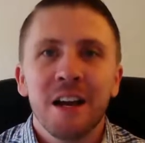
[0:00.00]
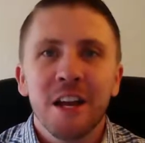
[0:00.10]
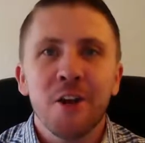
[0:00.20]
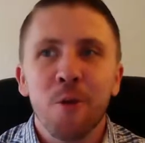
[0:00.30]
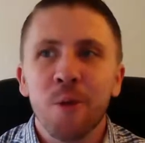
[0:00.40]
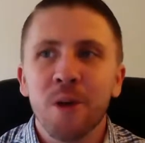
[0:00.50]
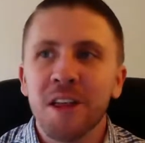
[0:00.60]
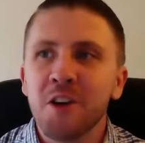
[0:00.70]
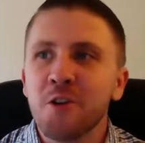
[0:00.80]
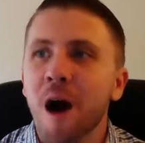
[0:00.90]
you know, really
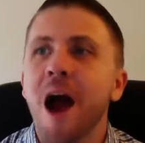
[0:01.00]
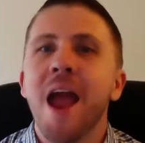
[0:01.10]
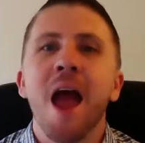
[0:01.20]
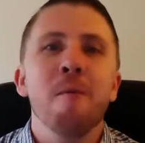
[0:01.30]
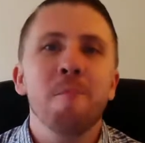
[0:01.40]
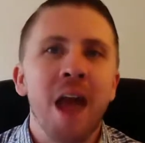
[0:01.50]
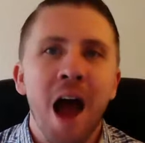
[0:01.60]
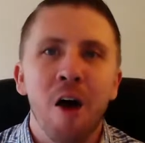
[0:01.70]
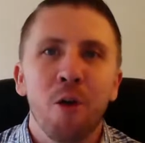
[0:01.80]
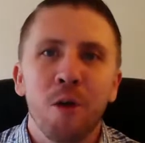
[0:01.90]
who I am
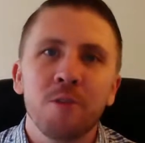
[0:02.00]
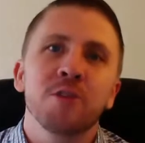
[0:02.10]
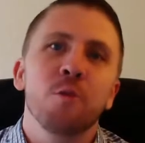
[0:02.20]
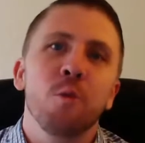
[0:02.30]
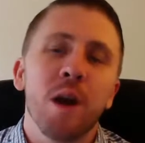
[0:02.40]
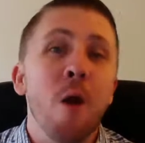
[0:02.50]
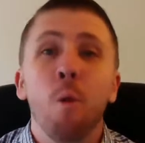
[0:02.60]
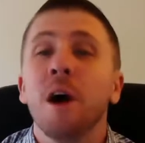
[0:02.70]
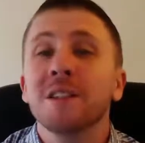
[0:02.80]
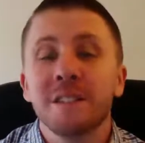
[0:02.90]
now to what I
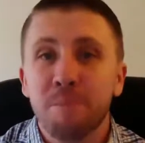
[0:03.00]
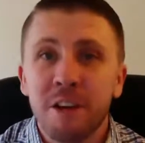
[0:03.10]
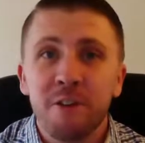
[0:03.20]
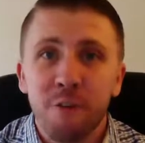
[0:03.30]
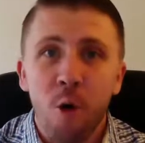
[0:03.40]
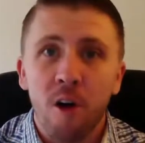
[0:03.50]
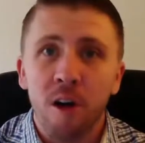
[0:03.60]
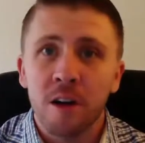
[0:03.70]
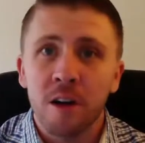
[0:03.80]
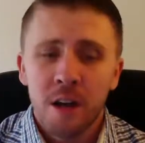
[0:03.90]
was
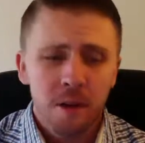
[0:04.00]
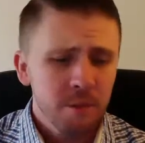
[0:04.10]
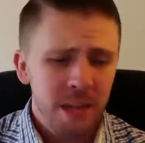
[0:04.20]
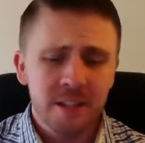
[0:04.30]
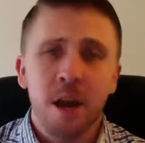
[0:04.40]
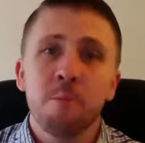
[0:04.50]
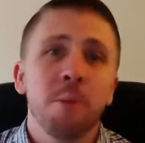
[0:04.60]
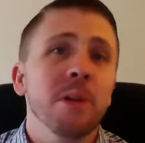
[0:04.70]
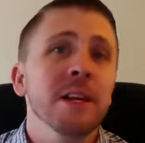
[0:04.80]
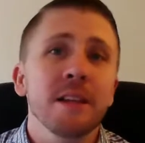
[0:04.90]
before is
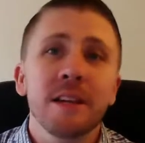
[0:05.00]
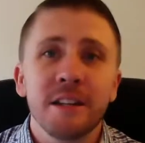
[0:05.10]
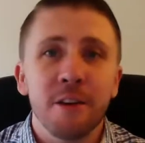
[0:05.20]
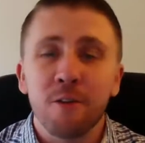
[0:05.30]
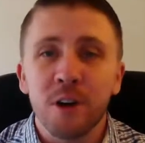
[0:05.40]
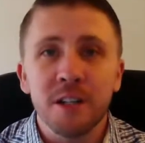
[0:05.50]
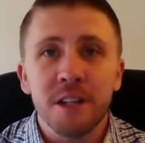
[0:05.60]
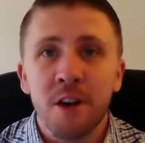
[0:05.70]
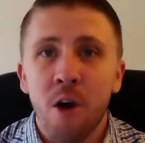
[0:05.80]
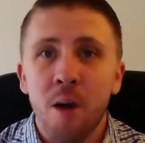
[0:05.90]
completely different. You
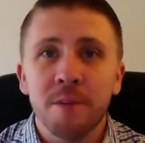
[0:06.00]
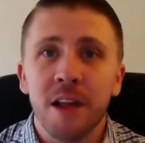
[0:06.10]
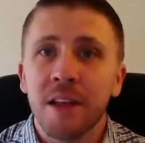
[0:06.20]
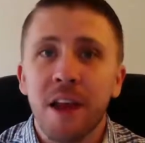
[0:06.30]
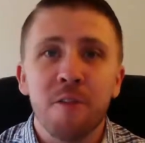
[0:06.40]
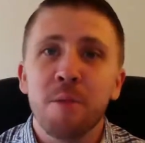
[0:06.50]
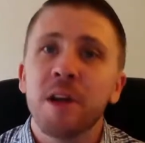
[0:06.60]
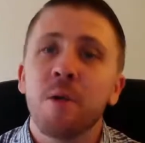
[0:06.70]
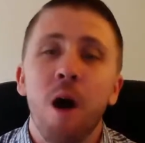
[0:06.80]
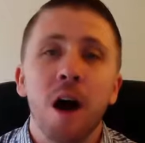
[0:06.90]
know, I'm telling everybody
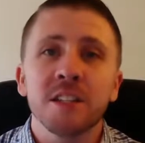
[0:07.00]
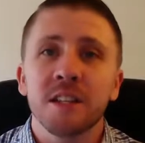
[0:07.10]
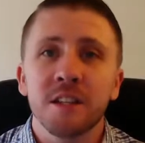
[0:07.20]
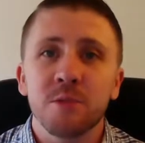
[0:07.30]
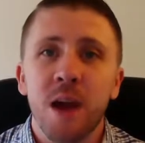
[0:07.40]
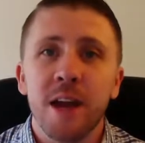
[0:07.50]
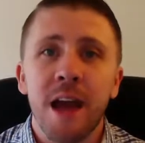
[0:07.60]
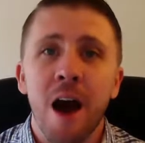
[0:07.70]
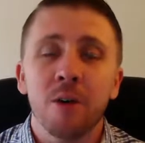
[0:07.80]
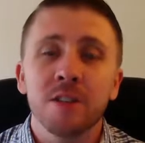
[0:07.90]
watching this right
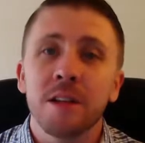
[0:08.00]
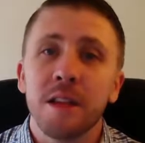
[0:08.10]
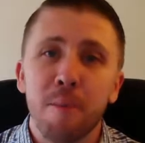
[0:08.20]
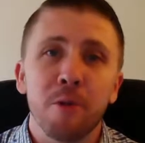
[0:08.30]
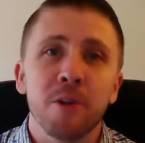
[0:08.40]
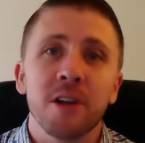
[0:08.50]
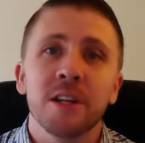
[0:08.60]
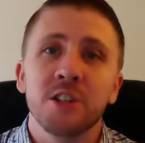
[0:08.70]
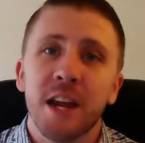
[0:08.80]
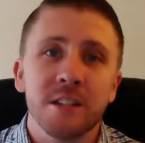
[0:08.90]
now is a leopard can
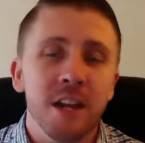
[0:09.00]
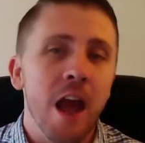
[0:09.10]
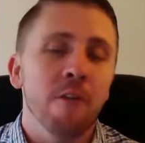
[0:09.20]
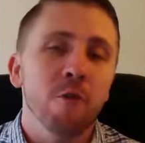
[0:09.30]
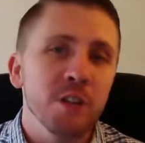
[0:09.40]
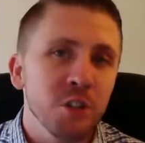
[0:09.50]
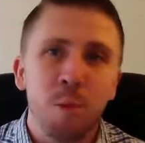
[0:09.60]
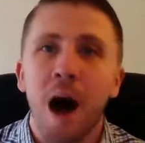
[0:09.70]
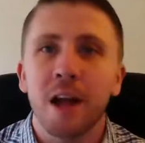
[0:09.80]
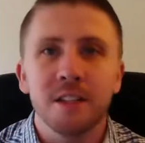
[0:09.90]
change every
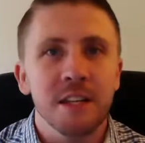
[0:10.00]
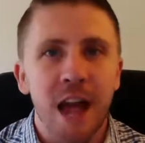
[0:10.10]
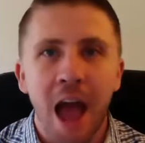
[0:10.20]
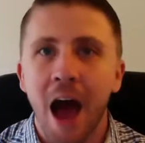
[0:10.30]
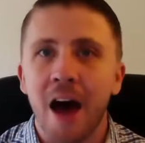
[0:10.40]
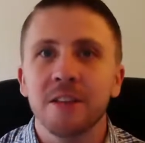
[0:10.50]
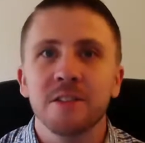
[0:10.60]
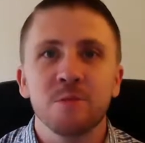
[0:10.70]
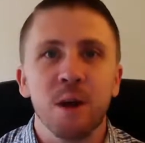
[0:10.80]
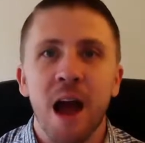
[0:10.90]
spots it
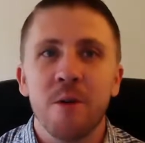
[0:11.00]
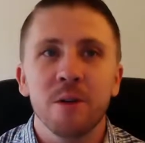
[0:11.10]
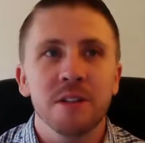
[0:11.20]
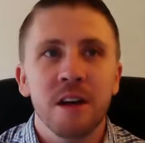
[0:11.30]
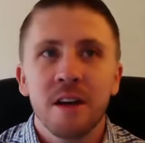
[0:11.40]
has. When I was,